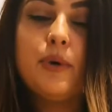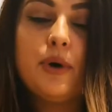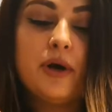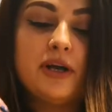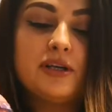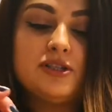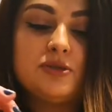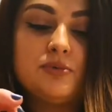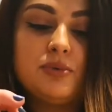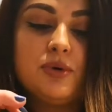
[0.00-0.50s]

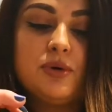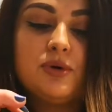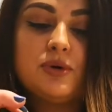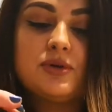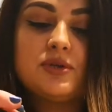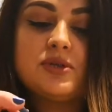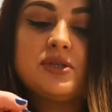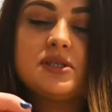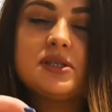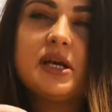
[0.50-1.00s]

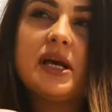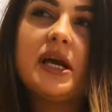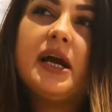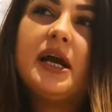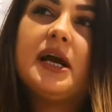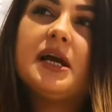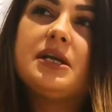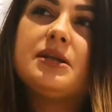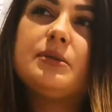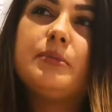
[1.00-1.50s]
Birchbox
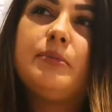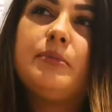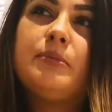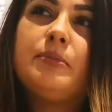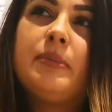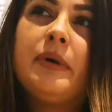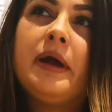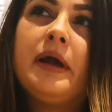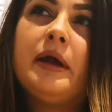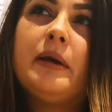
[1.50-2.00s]
and
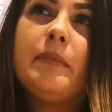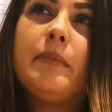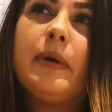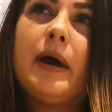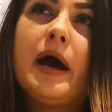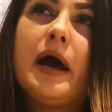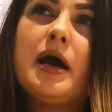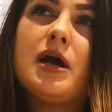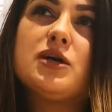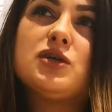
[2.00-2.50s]
Pink
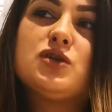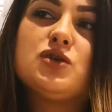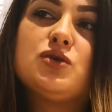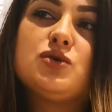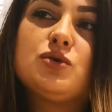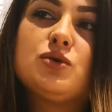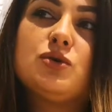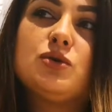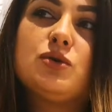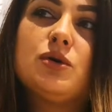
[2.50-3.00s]

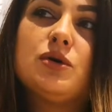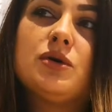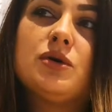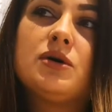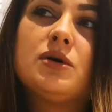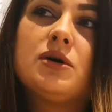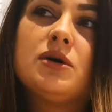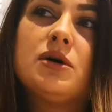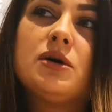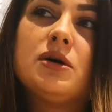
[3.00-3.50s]
Parcel.
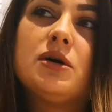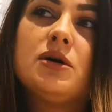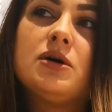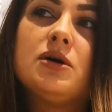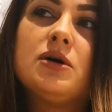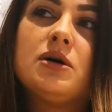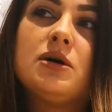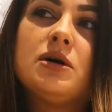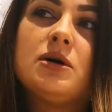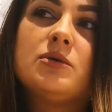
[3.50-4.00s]

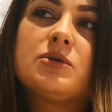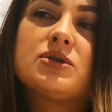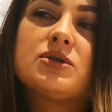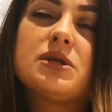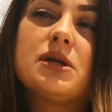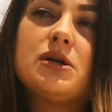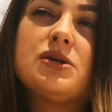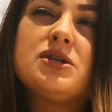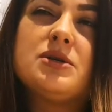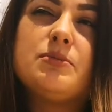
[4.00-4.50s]
It
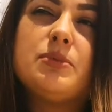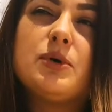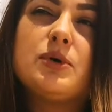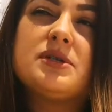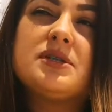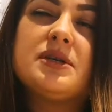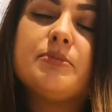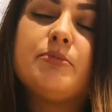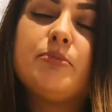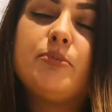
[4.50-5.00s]
was
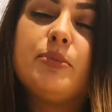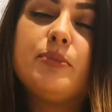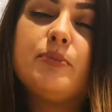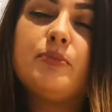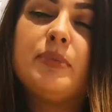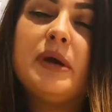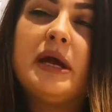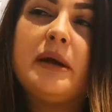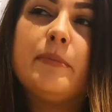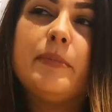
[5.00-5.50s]
GLOSSYBOX and
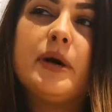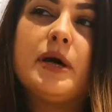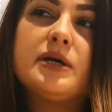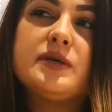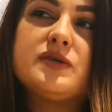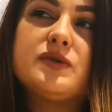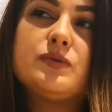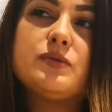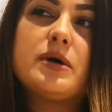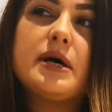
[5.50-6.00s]
Pink
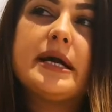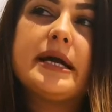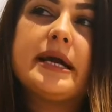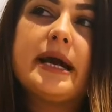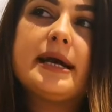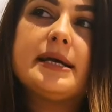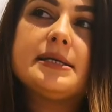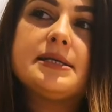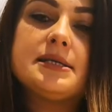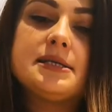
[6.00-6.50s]
Parcel, I
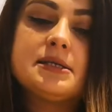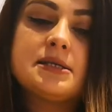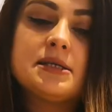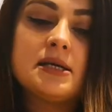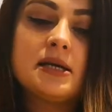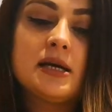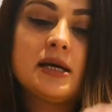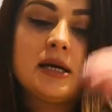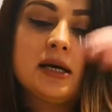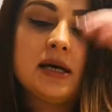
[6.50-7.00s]
guess.